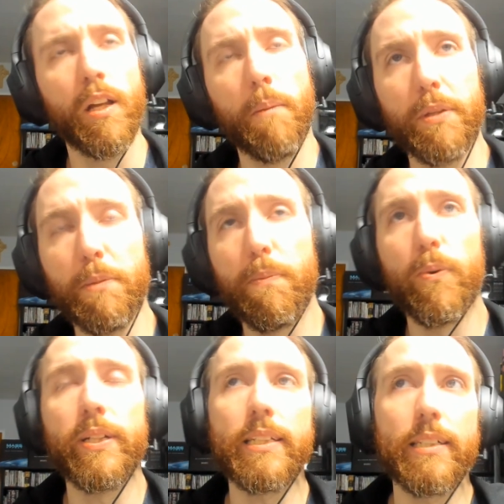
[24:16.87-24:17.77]
But the
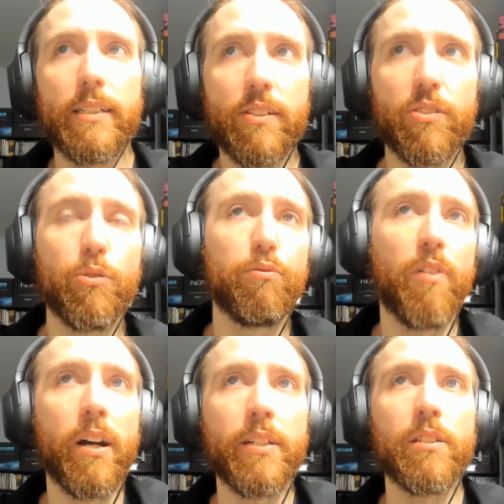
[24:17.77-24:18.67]
point is, you
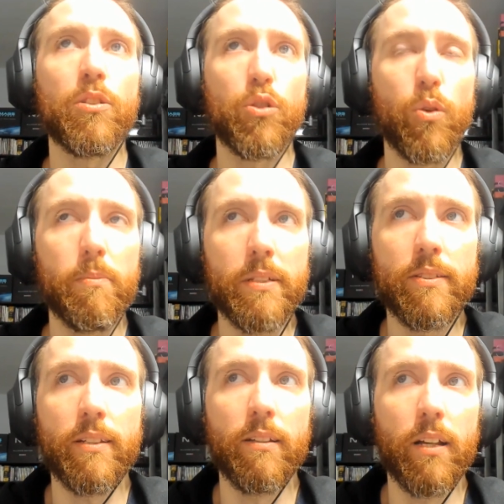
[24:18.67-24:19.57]
find
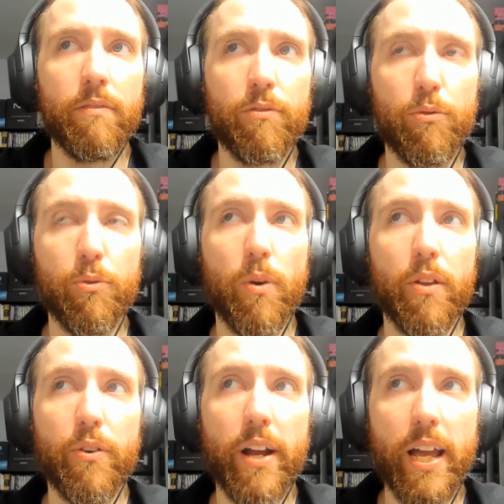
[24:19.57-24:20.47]
enjoyment in life through
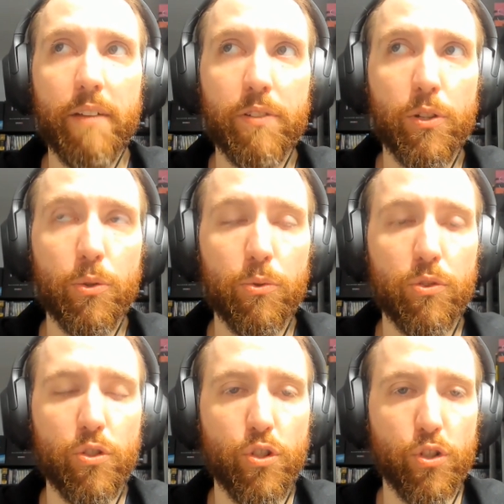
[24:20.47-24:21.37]
other
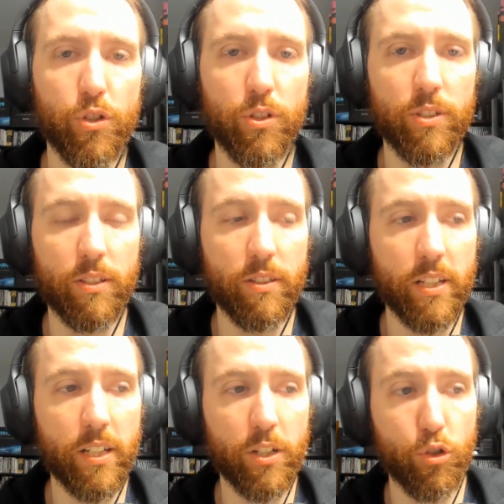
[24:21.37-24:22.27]
avenues, should
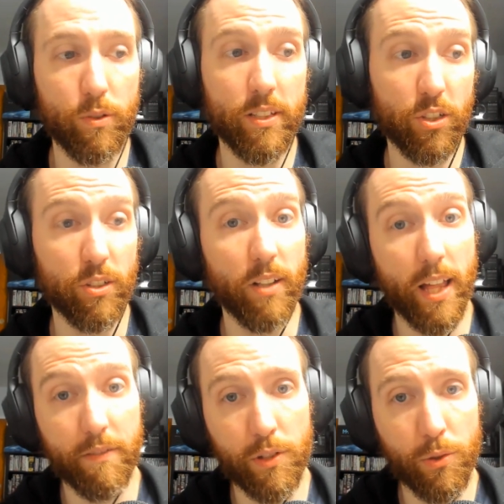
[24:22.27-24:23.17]
the traditional
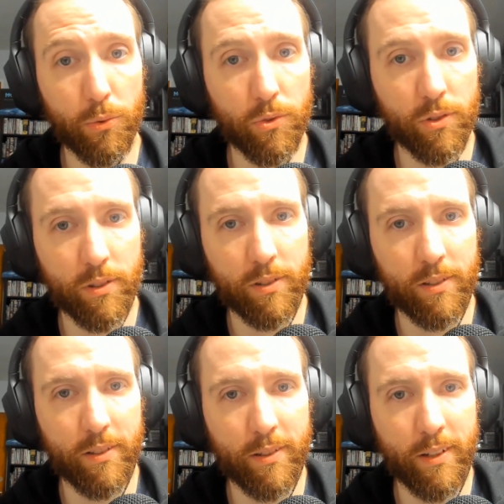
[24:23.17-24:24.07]
avenues
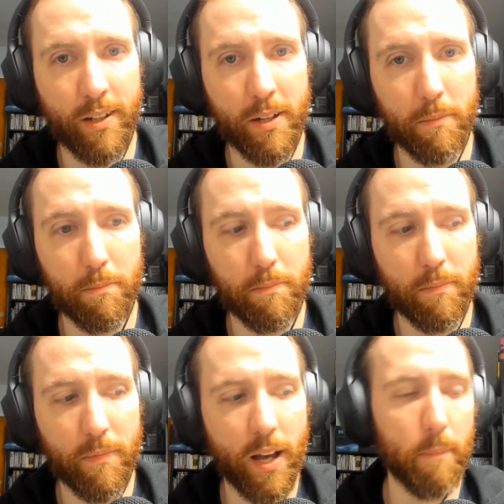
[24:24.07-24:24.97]

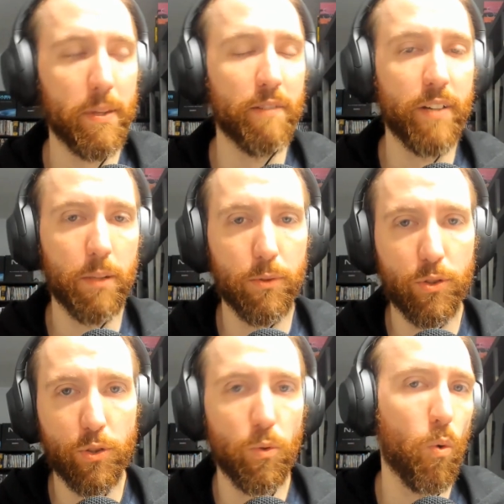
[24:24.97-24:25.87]
not be available
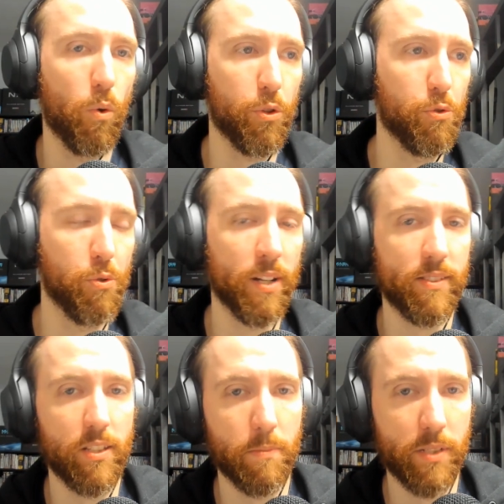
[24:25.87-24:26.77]
to you or you do not
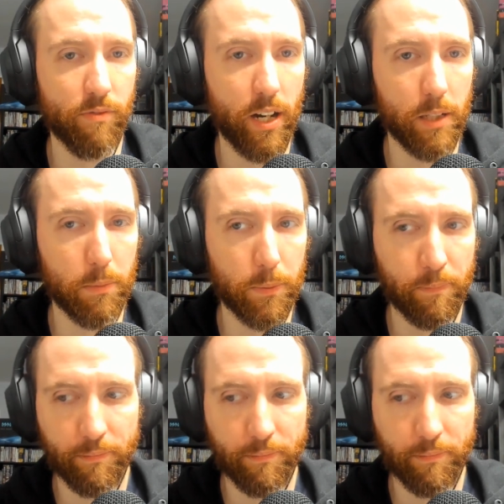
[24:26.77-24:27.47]
see them as viable.